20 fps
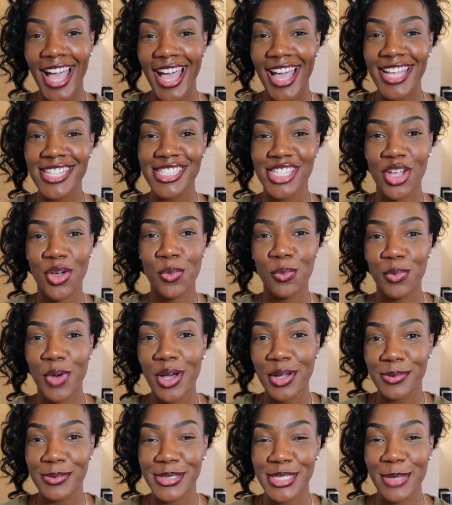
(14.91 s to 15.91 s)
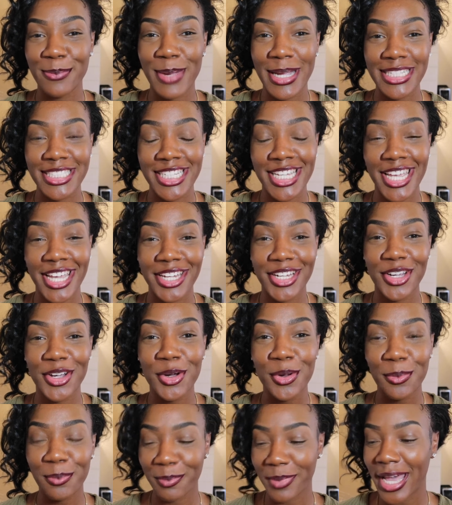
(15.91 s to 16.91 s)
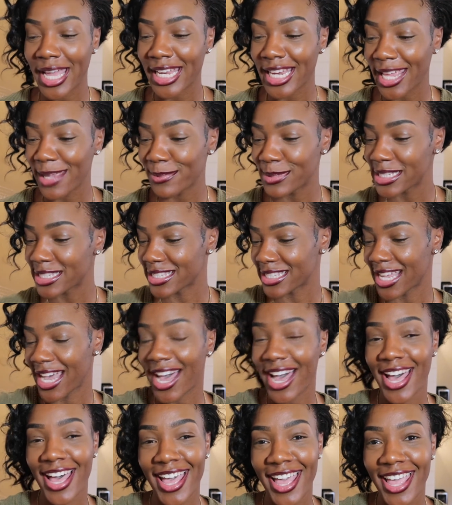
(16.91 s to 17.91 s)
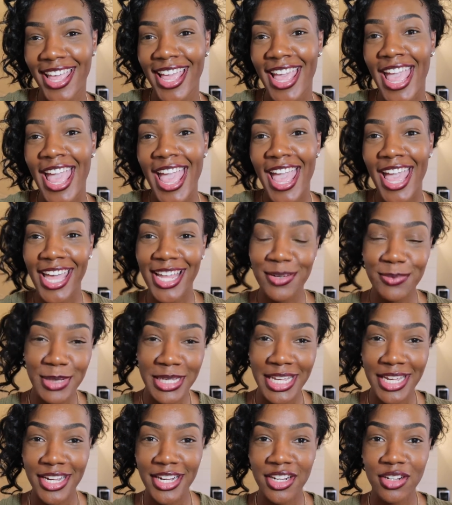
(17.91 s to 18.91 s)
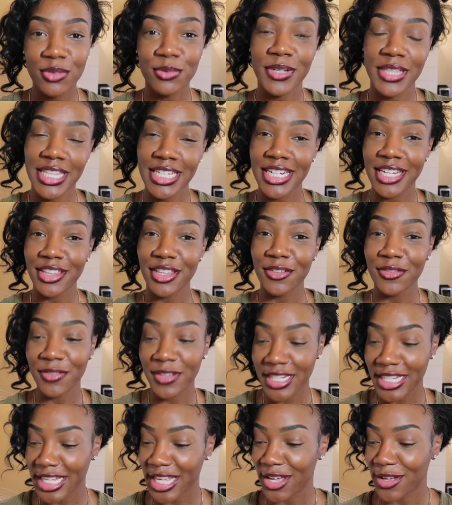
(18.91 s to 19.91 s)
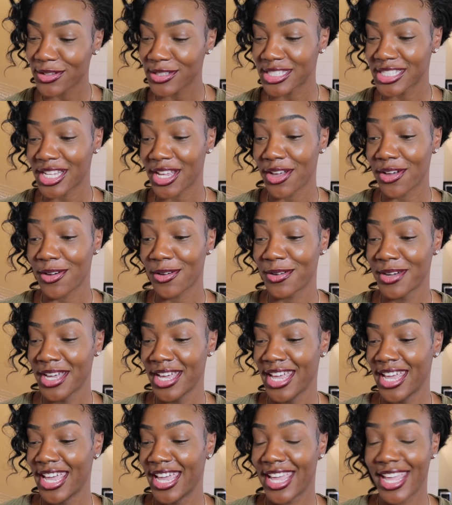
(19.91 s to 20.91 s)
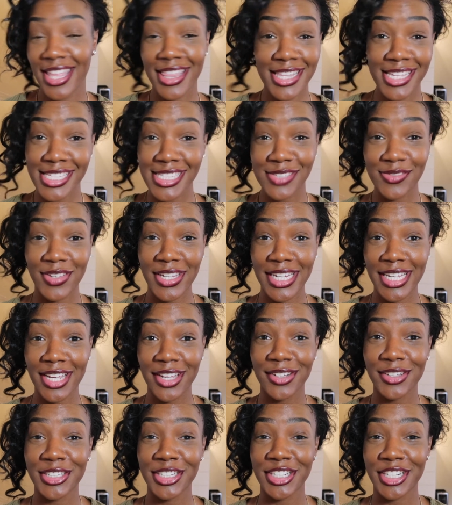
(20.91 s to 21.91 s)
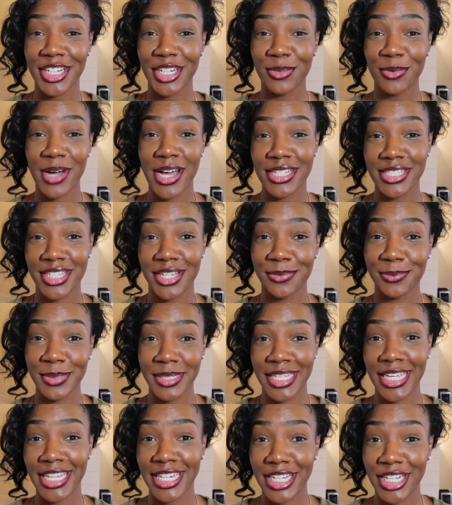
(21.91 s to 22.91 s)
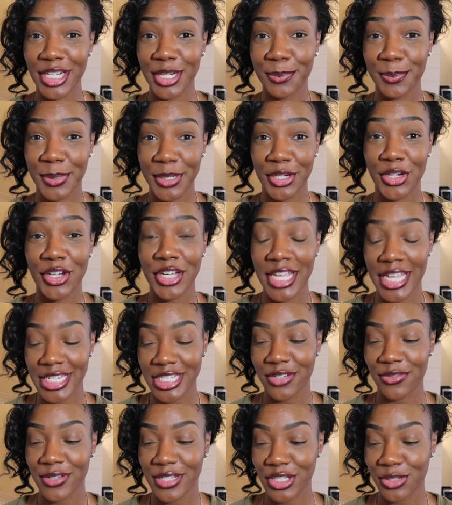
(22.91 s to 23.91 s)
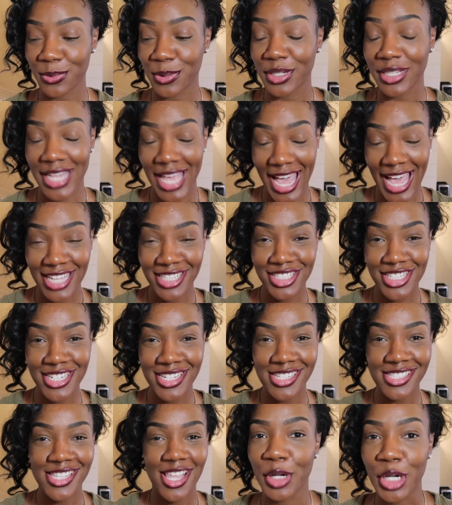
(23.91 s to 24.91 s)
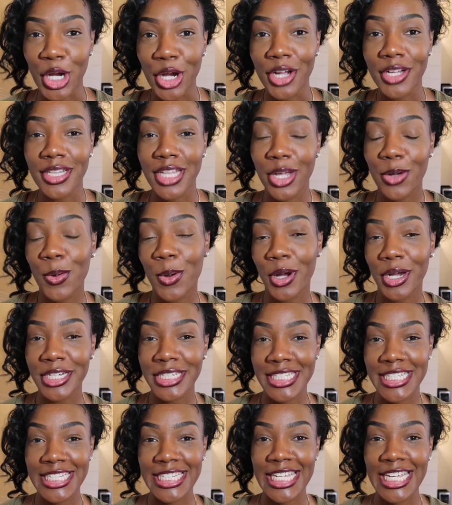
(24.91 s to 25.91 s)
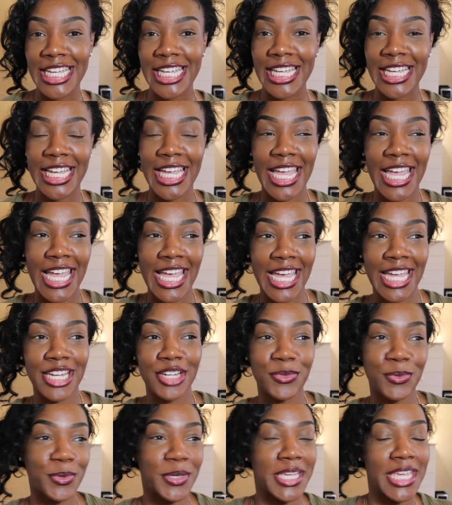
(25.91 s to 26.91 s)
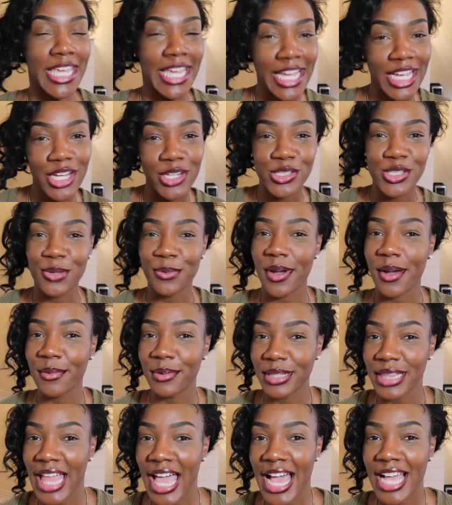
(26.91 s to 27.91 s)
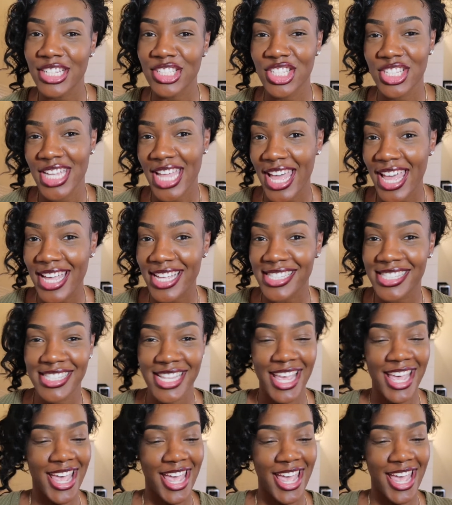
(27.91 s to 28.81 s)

guys, welcome to my channel. My name is Ty and I'm here with another video. So in this video you're gonna watch a beginner put on individual lashes. We're currently quarantining and we can't go to our lash techs